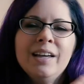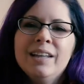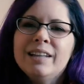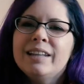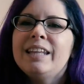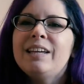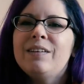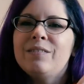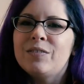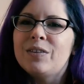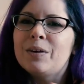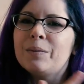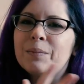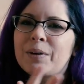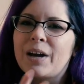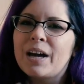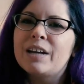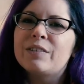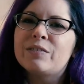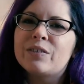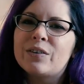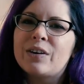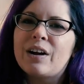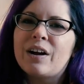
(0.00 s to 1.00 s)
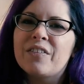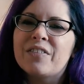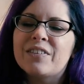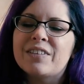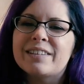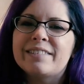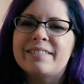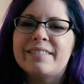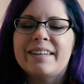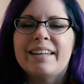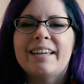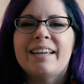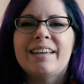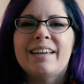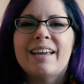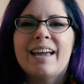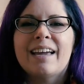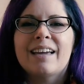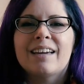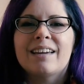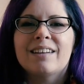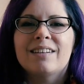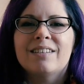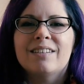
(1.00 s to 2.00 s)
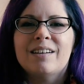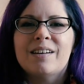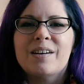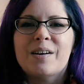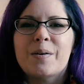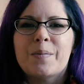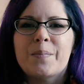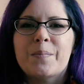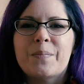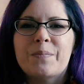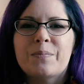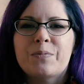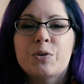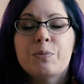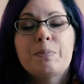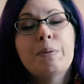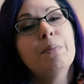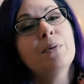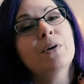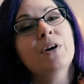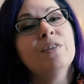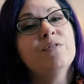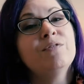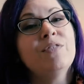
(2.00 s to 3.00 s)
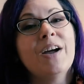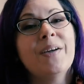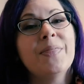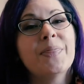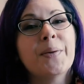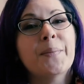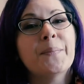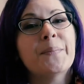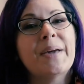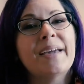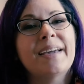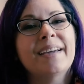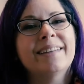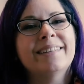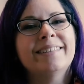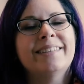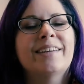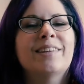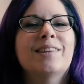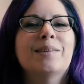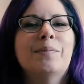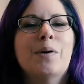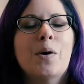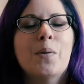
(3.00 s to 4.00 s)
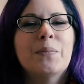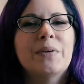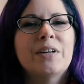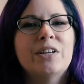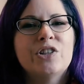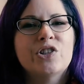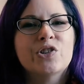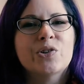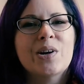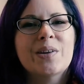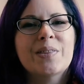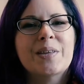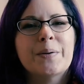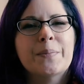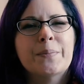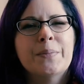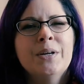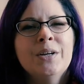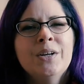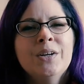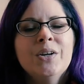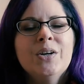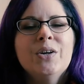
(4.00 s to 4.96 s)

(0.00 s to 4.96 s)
leave them kind of around the city and so people can find them and take them home and enjoy them.